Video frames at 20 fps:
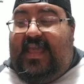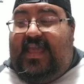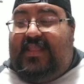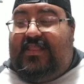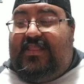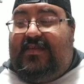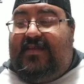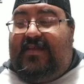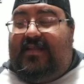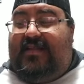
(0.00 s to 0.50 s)

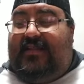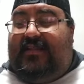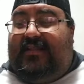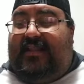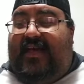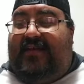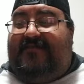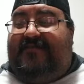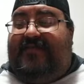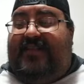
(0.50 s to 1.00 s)
in the in the
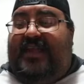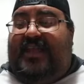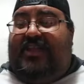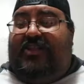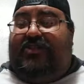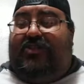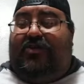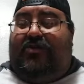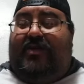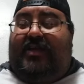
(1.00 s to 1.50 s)
left
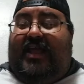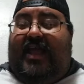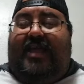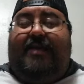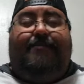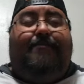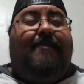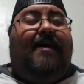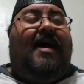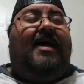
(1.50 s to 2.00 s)
knee during
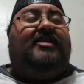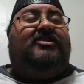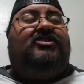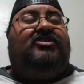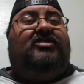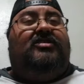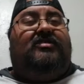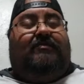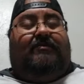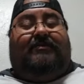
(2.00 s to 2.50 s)
a
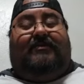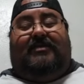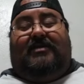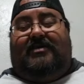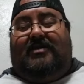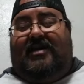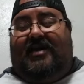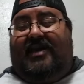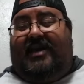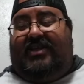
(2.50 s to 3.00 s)
match
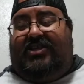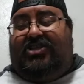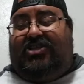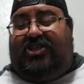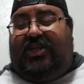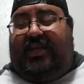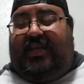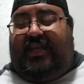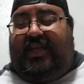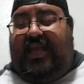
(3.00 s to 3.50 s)
in
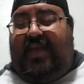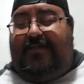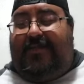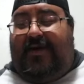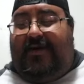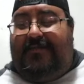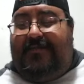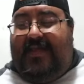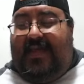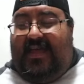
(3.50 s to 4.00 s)

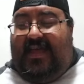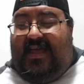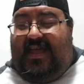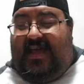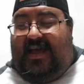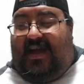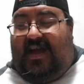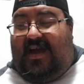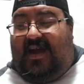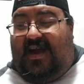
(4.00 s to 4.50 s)
Shinkiba.
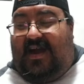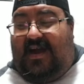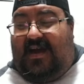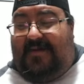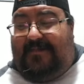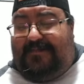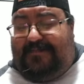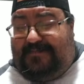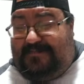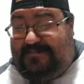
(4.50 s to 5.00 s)

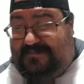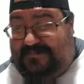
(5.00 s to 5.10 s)
Um,